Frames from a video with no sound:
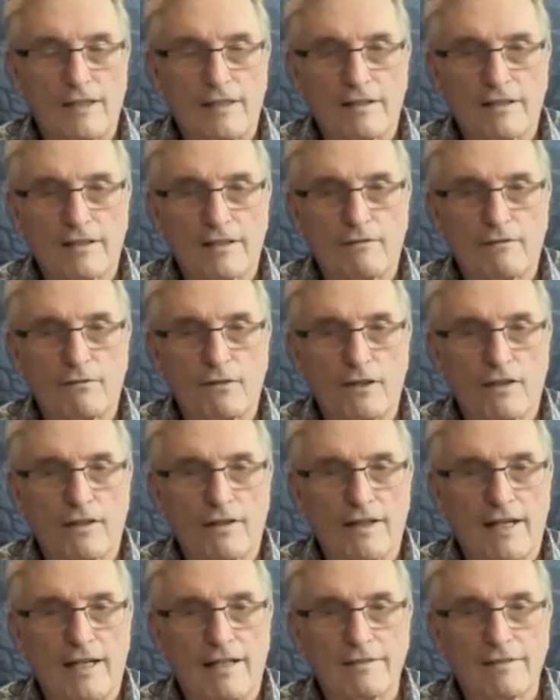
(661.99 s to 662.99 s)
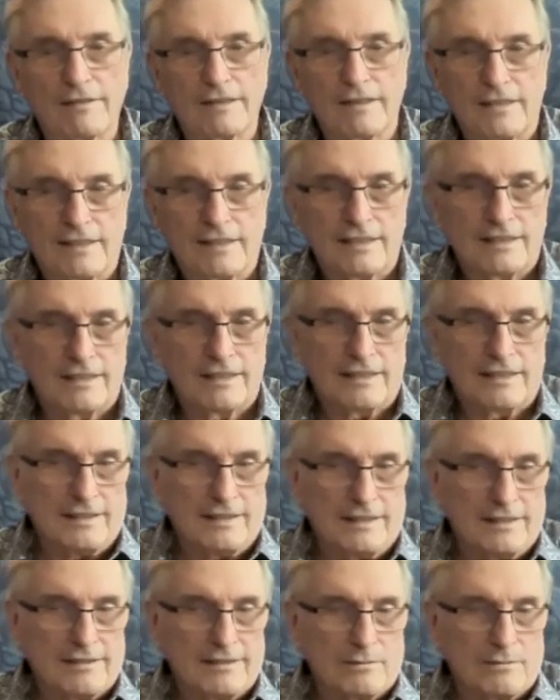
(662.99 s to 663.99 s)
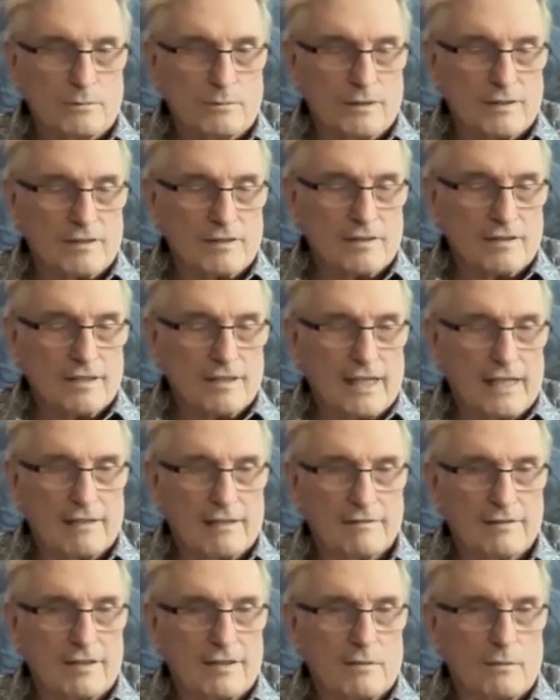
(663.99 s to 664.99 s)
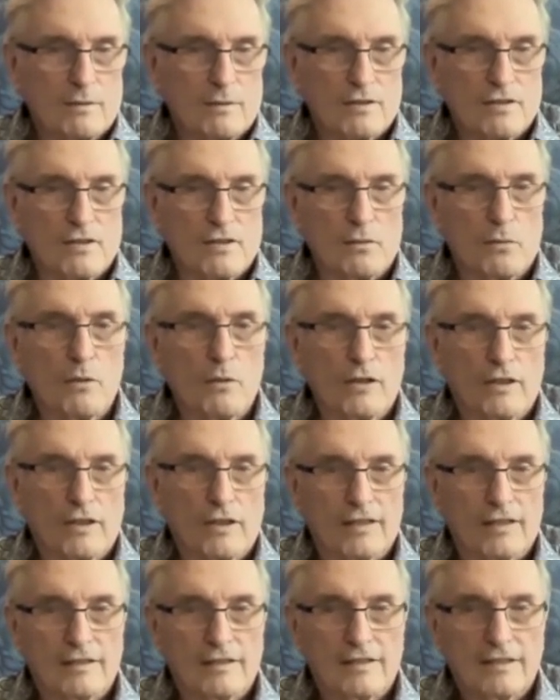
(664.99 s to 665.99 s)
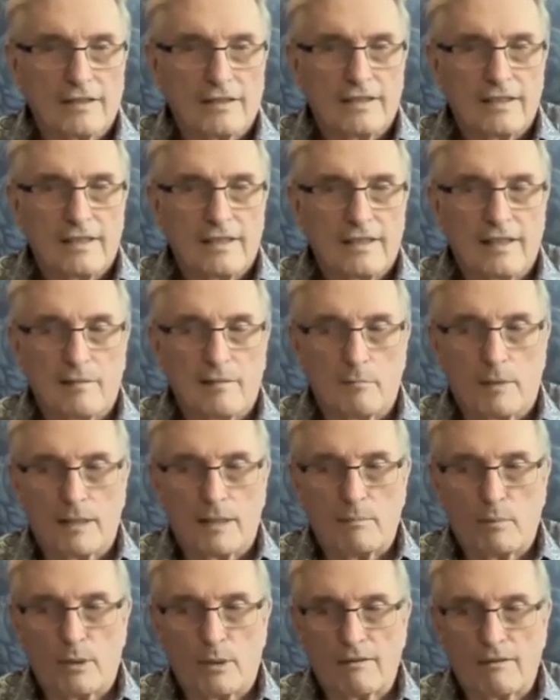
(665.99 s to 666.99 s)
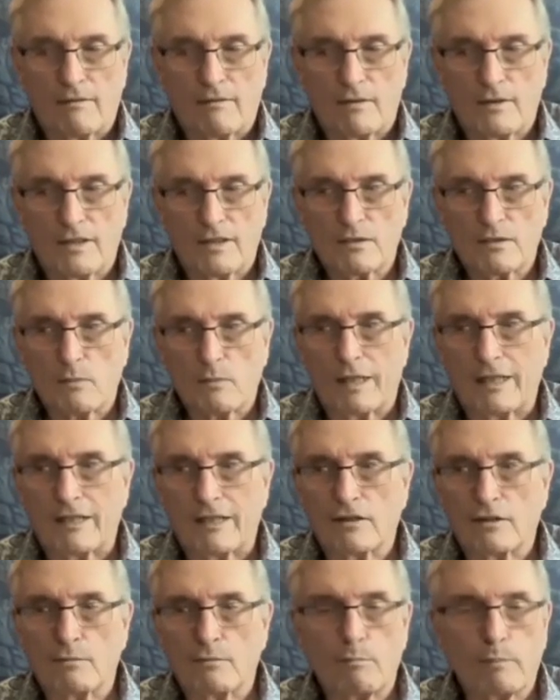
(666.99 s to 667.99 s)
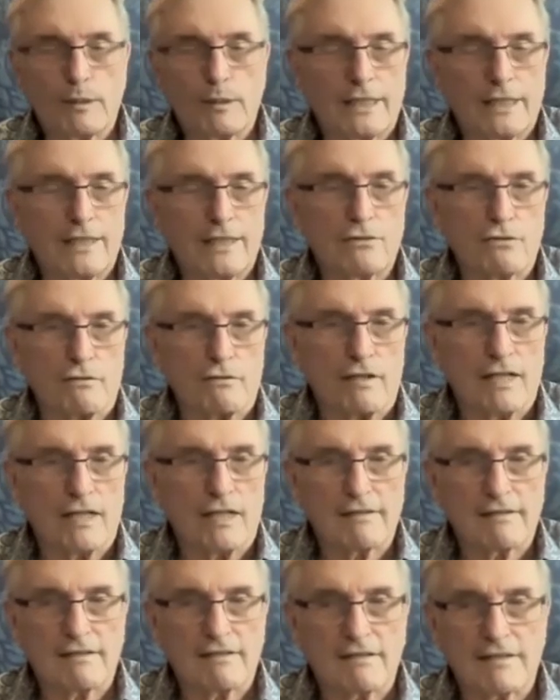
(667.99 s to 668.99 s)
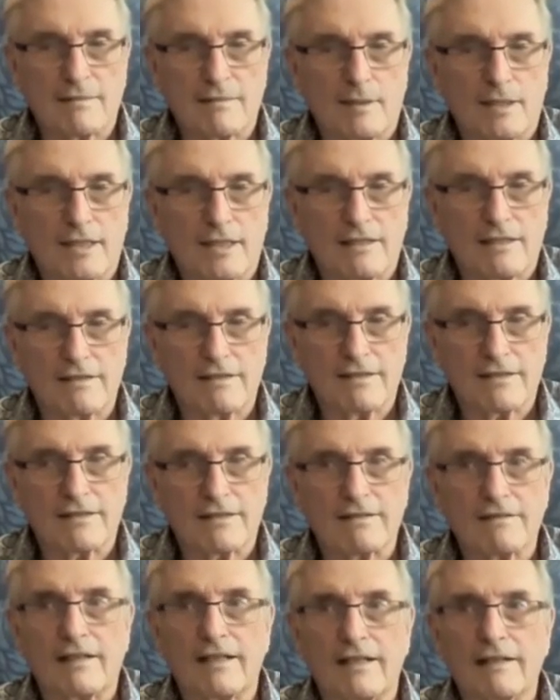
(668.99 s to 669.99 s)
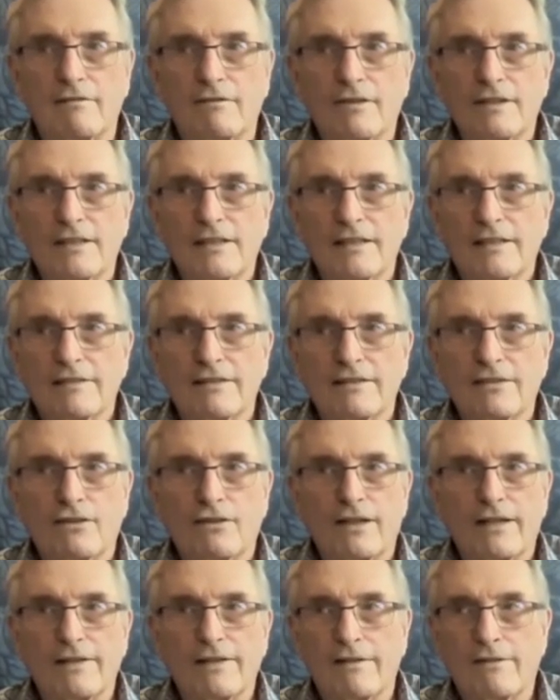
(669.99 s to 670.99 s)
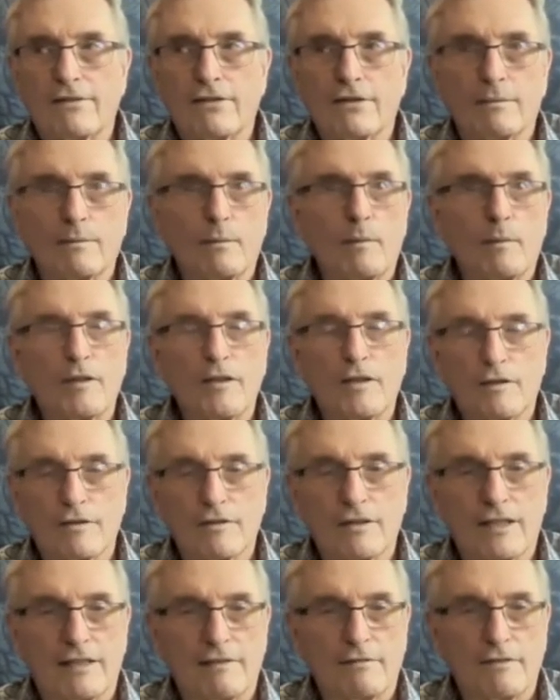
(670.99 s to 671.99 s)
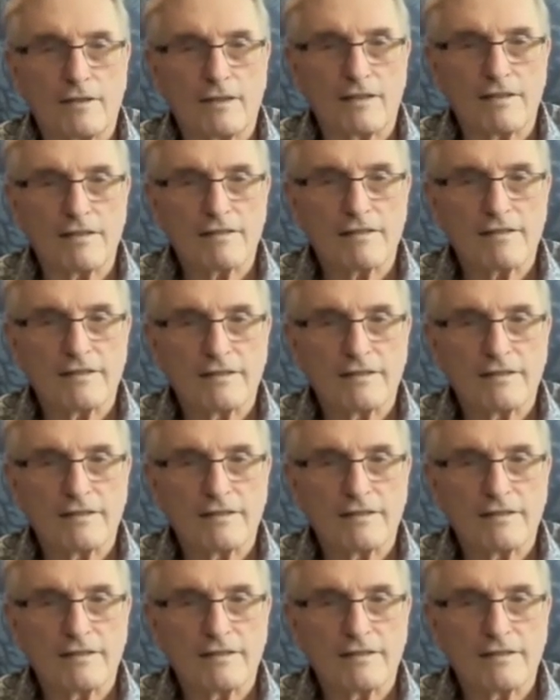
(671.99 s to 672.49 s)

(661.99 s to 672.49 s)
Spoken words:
they're going to figure out what's going to work. And my point of view is, why are you plagiarizing somebody else's life to try and determine what your life is?